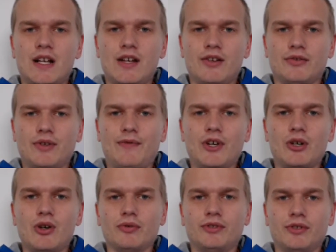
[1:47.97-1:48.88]
So, if you
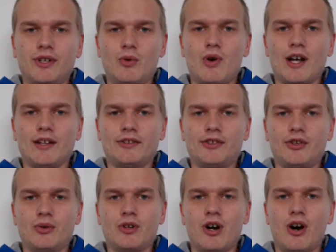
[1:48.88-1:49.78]
go to the one and
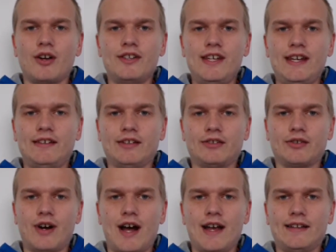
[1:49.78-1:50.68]
true God, Jesus
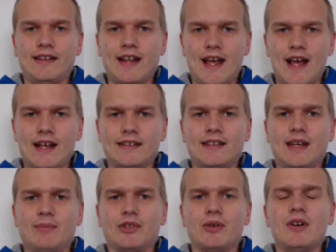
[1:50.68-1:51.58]
Christ, and ask
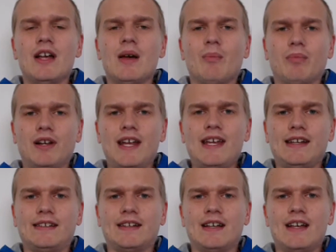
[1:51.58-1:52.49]
Him to
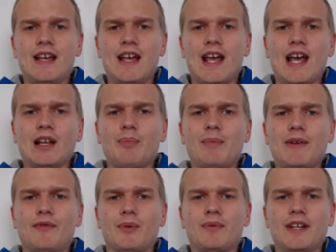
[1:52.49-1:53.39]
please help me
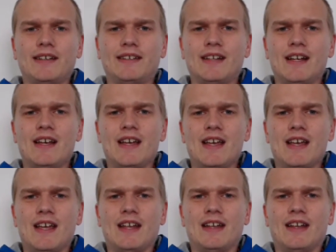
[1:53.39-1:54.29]
from this
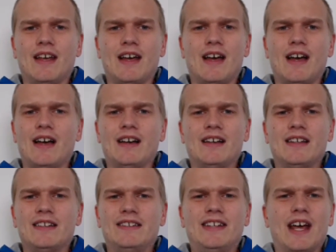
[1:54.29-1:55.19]
uh,
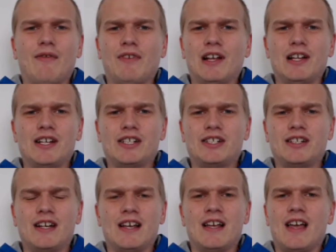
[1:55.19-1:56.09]

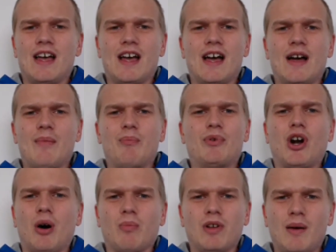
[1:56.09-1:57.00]
devilish uh,
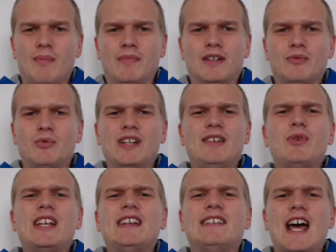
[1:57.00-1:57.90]
problem with,
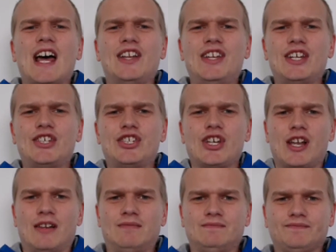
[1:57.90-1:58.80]
with this
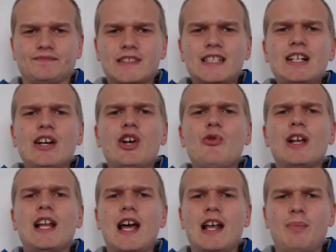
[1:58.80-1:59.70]
addiction who
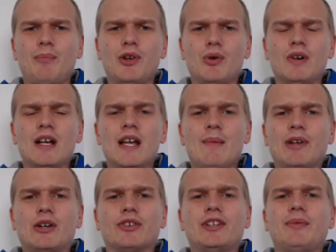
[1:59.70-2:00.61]
will help you
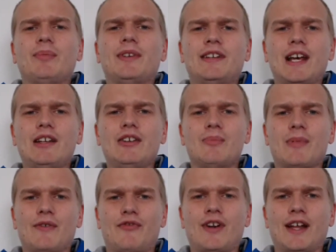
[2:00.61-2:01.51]
because let me tell you my
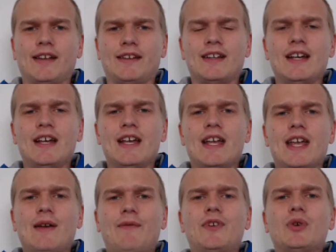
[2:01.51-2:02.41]
friends if you're